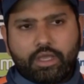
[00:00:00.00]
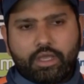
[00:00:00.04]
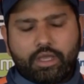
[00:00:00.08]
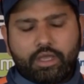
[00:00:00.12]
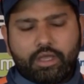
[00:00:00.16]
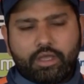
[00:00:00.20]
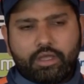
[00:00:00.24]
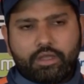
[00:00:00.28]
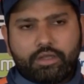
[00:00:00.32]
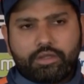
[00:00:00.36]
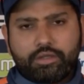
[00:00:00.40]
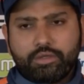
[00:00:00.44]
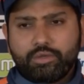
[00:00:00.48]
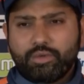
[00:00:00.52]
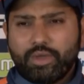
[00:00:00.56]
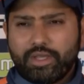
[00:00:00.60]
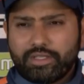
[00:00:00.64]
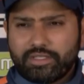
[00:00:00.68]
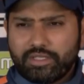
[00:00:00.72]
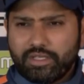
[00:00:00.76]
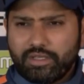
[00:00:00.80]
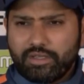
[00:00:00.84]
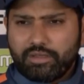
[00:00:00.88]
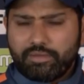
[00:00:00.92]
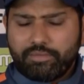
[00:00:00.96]
uh, do
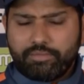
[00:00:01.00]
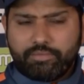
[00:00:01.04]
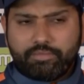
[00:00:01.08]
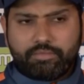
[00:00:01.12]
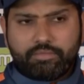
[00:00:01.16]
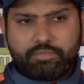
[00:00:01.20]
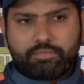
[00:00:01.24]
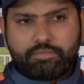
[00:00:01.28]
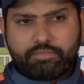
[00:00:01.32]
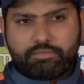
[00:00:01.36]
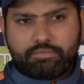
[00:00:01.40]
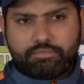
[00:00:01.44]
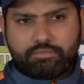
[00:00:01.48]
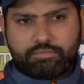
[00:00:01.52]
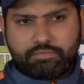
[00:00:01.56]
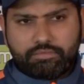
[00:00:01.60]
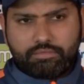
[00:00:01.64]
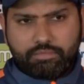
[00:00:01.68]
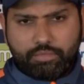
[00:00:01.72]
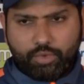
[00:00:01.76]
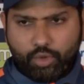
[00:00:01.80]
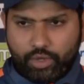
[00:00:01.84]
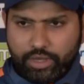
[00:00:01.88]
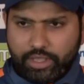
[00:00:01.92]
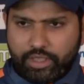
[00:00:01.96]
as a
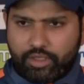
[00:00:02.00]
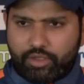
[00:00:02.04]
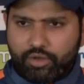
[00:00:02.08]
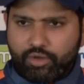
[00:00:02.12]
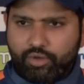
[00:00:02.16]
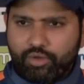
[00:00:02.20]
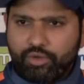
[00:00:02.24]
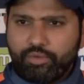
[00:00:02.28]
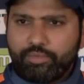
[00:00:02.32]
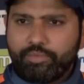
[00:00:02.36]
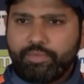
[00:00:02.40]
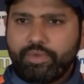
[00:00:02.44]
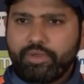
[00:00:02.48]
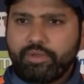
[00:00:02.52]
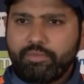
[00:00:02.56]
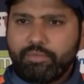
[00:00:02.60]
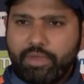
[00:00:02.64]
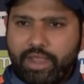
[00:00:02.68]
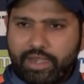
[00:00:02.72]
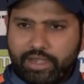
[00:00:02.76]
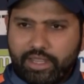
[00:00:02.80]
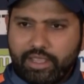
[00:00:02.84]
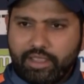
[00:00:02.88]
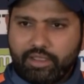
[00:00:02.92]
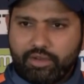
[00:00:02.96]
bowling group,
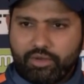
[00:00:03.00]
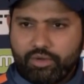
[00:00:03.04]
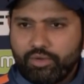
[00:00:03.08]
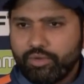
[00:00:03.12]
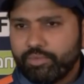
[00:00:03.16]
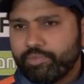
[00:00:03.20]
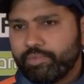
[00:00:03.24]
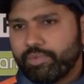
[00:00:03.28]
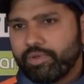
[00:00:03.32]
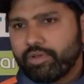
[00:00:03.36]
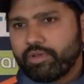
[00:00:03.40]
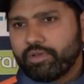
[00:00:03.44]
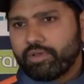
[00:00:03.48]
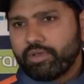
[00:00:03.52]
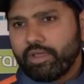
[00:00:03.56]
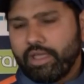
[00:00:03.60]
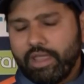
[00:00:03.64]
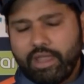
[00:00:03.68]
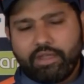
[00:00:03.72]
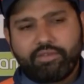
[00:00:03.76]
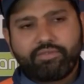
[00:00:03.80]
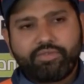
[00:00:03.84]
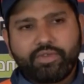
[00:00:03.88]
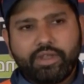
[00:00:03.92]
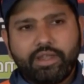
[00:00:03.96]
batting group,
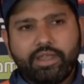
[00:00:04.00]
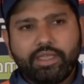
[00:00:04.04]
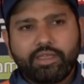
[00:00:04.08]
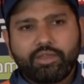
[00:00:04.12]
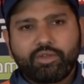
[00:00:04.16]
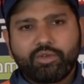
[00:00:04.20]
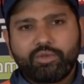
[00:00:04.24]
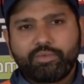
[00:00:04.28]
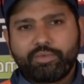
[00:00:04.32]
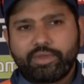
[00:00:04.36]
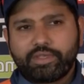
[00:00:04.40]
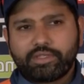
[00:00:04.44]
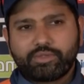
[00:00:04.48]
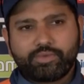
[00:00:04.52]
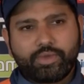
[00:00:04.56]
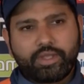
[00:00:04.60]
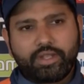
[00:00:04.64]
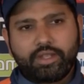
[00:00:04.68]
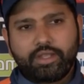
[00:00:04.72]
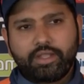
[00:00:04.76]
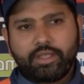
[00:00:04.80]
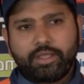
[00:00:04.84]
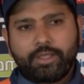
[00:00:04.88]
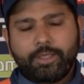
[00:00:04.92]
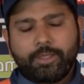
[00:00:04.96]
and fielding group as
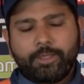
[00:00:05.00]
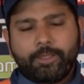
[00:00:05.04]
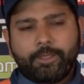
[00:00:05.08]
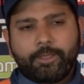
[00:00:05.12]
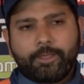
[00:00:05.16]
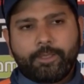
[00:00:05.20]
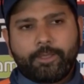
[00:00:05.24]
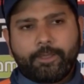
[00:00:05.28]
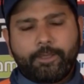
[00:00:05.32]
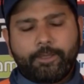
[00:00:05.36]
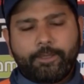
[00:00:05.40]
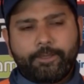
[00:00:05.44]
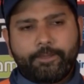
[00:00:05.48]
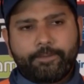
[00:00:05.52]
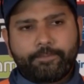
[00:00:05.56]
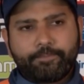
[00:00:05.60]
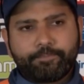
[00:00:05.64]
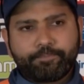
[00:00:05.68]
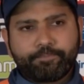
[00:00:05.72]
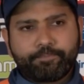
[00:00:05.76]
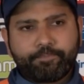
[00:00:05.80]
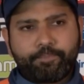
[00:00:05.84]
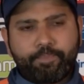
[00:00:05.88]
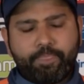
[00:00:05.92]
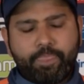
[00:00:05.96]
well.
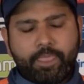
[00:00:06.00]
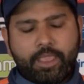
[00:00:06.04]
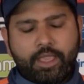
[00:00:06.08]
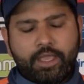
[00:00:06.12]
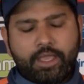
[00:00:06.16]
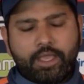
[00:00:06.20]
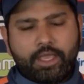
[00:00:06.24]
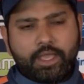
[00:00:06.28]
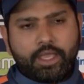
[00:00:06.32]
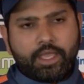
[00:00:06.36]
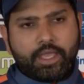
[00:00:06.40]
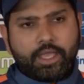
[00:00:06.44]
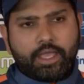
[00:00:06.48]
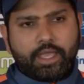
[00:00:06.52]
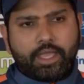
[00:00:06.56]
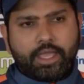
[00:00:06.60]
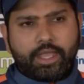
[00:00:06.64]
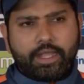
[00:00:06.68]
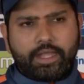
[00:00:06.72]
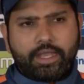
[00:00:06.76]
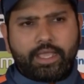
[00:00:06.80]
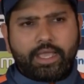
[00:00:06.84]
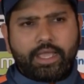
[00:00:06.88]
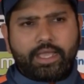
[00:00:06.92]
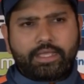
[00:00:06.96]
Um,
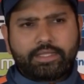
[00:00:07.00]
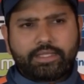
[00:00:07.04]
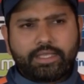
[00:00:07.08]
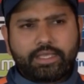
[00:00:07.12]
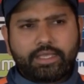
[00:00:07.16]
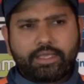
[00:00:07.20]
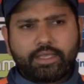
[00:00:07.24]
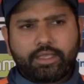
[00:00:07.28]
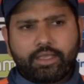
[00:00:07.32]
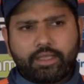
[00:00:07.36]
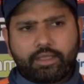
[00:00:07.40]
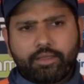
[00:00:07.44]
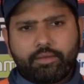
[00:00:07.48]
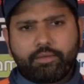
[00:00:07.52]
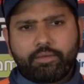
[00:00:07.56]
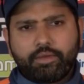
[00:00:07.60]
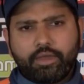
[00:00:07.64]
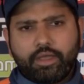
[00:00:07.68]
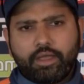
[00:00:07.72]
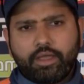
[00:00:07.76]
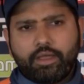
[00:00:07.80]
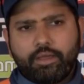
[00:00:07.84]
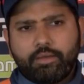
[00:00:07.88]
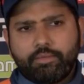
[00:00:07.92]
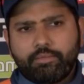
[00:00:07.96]
and yeah, I think
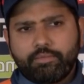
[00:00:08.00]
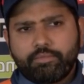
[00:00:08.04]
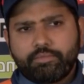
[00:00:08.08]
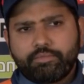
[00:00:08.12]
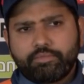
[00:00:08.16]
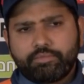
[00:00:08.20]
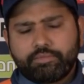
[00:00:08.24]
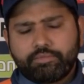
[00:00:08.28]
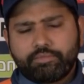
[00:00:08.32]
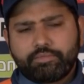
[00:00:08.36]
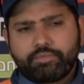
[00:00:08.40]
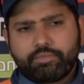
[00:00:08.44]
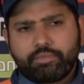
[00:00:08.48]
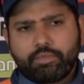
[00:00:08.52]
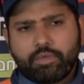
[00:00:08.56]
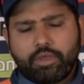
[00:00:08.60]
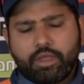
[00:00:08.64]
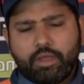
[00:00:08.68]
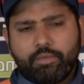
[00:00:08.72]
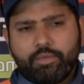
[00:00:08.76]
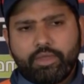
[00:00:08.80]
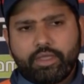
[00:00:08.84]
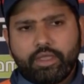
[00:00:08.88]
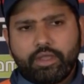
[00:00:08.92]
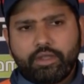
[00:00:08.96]
um,
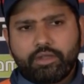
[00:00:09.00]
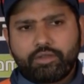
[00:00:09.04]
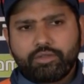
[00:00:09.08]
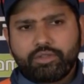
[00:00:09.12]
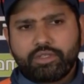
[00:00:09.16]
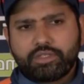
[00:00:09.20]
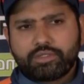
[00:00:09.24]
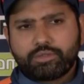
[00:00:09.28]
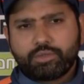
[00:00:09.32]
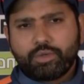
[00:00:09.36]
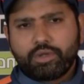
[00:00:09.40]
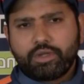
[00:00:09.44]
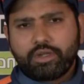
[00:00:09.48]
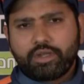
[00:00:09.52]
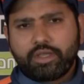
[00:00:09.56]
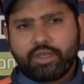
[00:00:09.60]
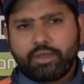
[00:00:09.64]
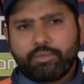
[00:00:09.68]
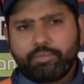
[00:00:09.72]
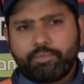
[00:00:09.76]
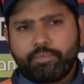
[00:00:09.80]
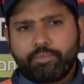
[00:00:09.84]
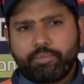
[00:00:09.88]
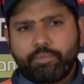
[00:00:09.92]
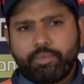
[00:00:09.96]
coming into this World
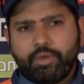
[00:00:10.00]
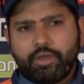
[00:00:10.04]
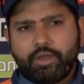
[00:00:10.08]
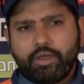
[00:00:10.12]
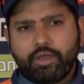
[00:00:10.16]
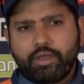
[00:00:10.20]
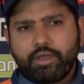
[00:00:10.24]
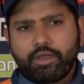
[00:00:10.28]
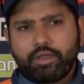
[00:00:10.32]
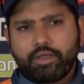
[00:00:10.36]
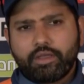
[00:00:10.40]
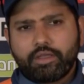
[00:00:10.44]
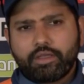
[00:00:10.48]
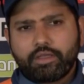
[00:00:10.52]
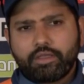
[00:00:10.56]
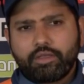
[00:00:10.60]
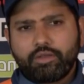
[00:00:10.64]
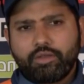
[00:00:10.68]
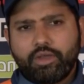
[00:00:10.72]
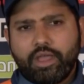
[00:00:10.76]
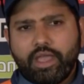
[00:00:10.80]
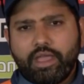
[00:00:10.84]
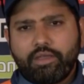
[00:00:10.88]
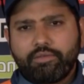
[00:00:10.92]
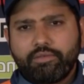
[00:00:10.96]
Cup, uh, you
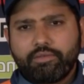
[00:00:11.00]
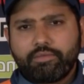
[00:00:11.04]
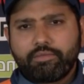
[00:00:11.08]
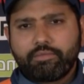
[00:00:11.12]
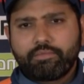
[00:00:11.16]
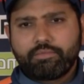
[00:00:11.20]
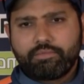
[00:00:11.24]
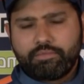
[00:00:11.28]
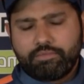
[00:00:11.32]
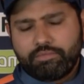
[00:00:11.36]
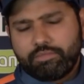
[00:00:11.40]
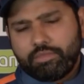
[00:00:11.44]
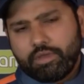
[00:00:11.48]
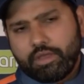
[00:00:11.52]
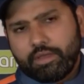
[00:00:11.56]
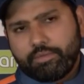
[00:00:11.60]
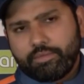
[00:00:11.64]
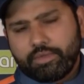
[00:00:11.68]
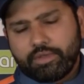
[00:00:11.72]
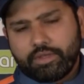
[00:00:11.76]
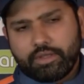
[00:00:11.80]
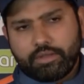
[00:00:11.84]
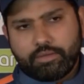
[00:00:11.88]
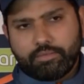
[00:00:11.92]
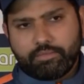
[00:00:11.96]
know, have, I
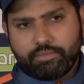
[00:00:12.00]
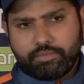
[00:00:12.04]
mean,